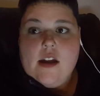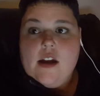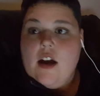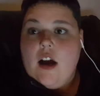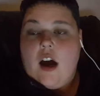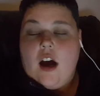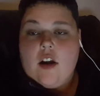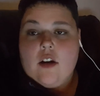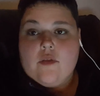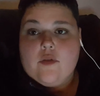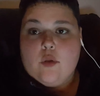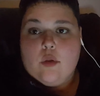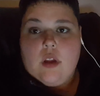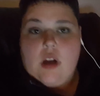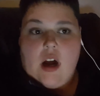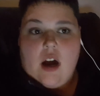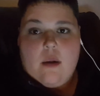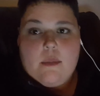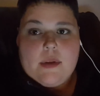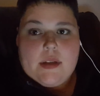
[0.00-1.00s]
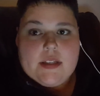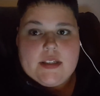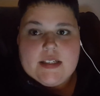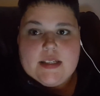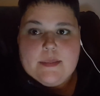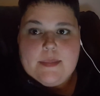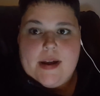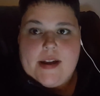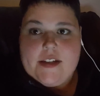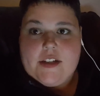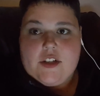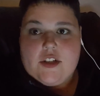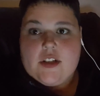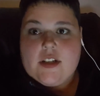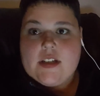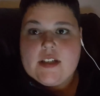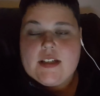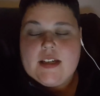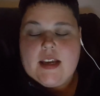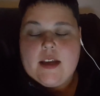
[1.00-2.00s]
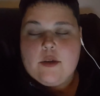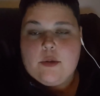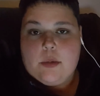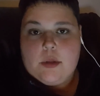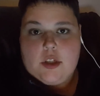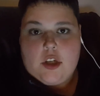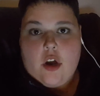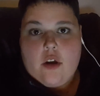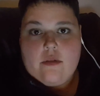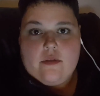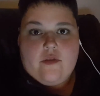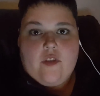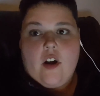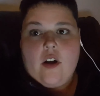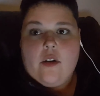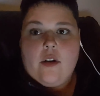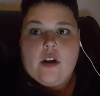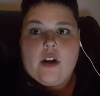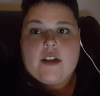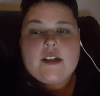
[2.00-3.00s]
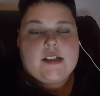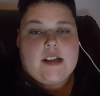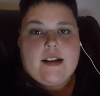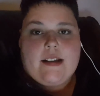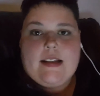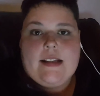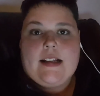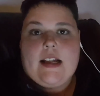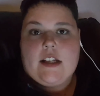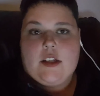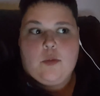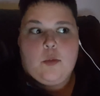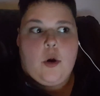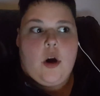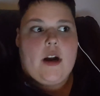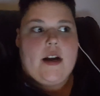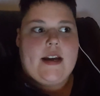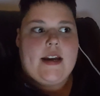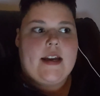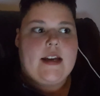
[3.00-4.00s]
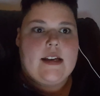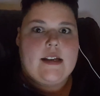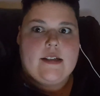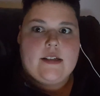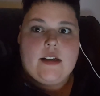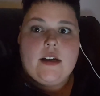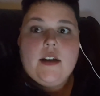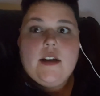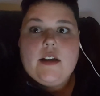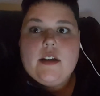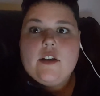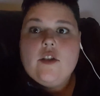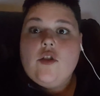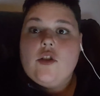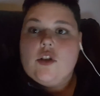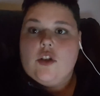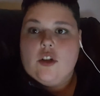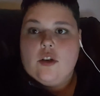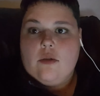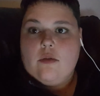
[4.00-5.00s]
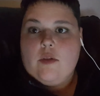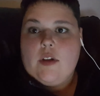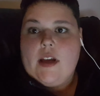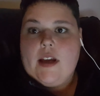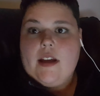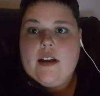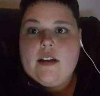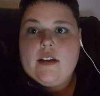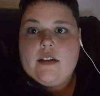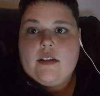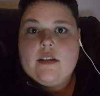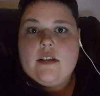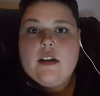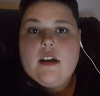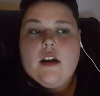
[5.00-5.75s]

I love all the comments and the messages. It keeps me so focused, and I think that's what I need to do this.